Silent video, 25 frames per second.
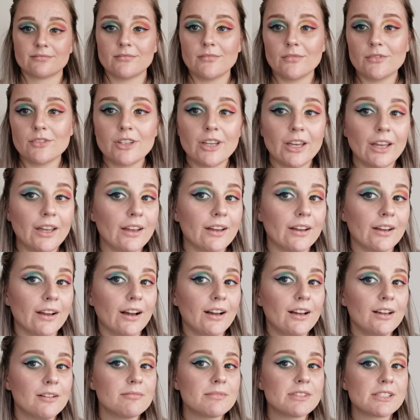Okay,
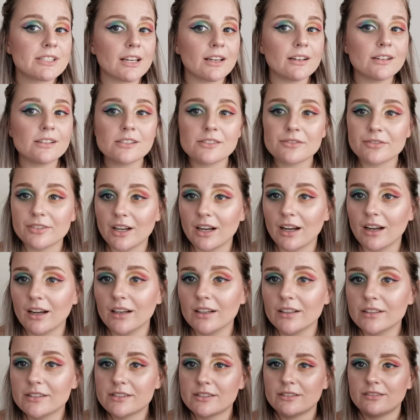I'm
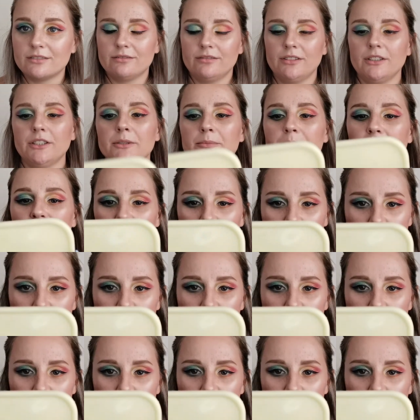satisfied. Very much